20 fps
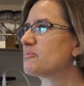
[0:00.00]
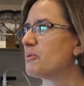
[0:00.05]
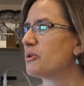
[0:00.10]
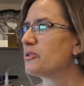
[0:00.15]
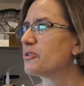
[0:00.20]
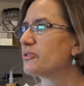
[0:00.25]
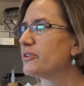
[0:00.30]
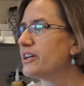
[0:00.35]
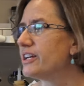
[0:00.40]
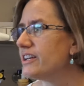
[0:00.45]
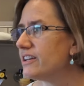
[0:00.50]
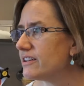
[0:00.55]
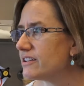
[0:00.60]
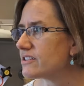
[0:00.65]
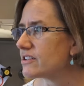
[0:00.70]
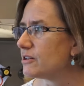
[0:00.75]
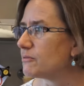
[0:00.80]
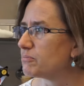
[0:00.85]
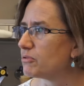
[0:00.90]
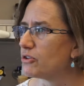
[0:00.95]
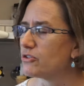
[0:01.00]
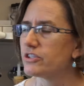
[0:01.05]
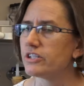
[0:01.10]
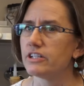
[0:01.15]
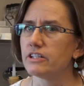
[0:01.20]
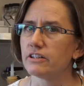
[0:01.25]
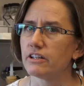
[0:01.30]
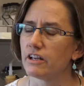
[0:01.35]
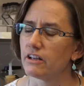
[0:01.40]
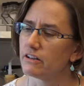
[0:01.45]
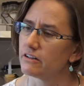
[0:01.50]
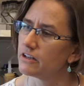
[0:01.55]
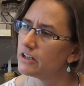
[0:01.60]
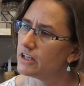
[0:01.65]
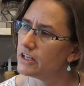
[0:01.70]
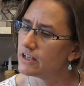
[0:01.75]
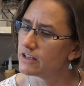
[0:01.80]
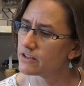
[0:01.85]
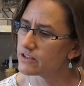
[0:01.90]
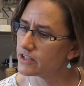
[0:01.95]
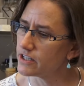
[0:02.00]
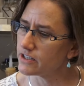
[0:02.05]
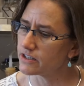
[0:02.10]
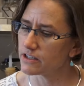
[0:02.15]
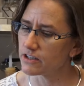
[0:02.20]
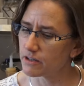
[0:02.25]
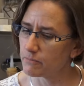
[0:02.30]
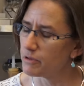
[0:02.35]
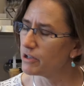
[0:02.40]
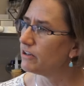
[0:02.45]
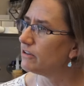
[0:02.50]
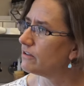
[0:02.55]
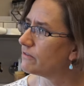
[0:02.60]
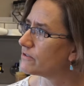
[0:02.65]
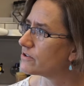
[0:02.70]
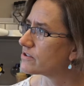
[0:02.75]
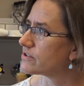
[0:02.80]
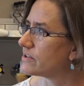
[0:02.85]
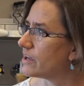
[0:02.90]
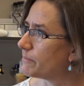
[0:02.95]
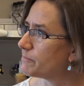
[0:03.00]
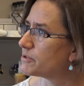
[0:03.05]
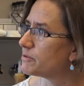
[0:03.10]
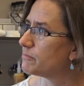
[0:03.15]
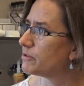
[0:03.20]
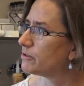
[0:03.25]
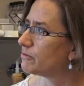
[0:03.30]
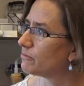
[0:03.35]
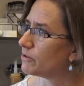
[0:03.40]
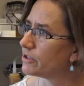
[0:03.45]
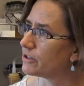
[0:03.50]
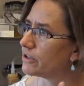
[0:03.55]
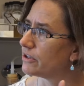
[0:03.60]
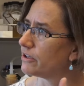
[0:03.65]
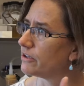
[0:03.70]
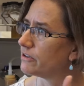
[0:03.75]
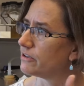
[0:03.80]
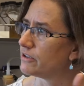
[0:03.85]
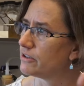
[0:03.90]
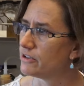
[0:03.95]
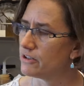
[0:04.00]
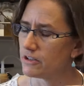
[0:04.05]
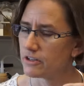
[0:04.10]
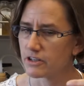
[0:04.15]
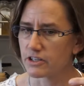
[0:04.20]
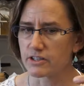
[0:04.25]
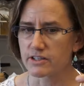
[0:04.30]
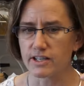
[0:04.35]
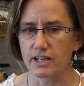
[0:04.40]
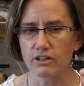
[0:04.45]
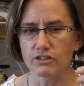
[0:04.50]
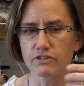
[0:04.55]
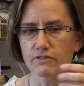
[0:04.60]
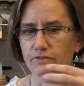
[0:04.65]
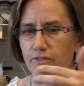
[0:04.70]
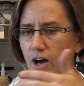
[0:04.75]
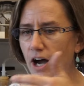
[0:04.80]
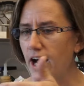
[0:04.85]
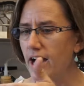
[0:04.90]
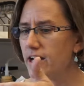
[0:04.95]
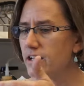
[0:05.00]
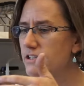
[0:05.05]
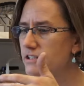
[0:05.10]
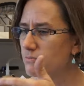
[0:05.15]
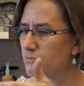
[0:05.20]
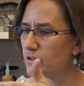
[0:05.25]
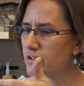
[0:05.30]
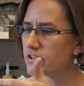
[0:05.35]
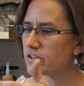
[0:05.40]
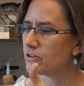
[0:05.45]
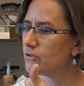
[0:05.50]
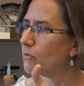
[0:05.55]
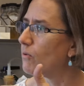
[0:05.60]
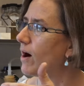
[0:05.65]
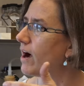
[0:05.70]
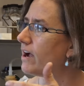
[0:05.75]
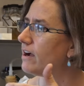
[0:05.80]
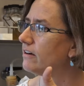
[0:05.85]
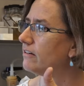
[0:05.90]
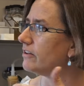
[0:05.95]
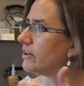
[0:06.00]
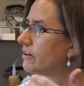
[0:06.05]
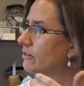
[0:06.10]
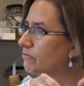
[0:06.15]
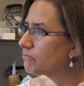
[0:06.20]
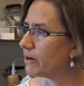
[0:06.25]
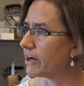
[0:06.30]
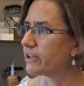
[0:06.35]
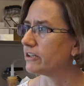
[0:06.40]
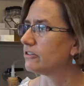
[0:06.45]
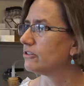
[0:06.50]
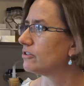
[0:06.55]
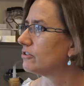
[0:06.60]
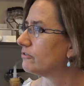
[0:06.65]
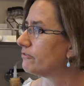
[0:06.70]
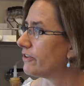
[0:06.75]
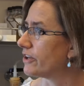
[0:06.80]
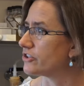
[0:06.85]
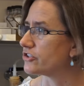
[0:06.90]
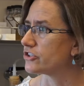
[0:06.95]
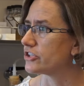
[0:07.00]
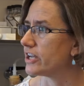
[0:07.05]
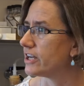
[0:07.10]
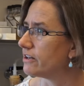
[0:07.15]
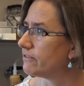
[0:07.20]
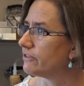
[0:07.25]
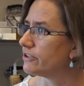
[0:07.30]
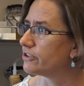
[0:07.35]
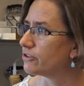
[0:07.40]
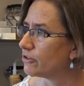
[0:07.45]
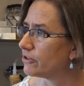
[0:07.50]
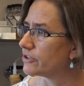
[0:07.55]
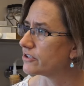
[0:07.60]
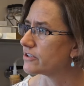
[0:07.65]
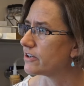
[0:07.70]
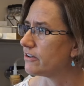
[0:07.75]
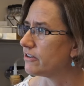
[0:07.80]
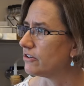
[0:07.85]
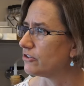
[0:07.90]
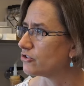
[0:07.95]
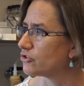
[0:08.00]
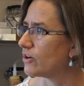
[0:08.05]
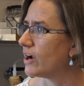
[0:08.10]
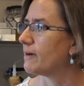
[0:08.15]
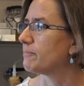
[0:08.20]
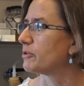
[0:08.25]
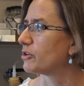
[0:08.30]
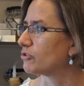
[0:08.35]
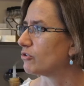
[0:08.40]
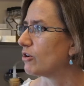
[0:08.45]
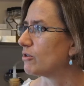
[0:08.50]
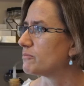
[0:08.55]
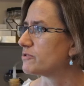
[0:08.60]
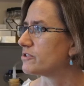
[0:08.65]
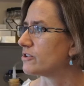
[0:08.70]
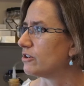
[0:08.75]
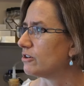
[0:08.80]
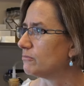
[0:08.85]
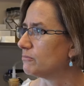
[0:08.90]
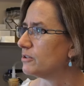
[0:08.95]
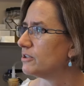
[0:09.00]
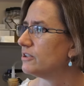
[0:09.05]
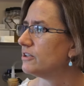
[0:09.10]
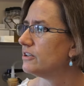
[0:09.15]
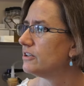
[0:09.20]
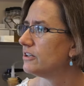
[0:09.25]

SpoIIIE is a protein that sits at the middle of the septum, and when the cell divides once in a while in a regular vegetatively growing cell, it'll trap a chromosome.